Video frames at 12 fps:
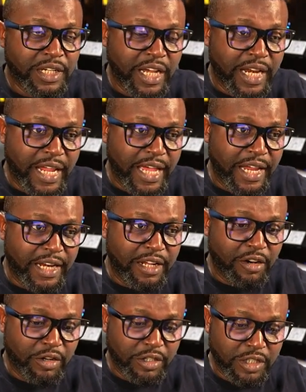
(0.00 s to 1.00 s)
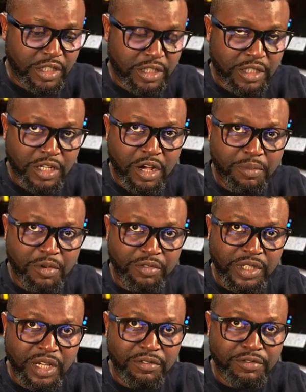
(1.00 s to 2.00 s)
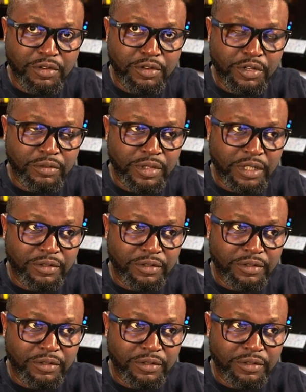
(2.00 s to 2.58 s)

and then on top of that volume,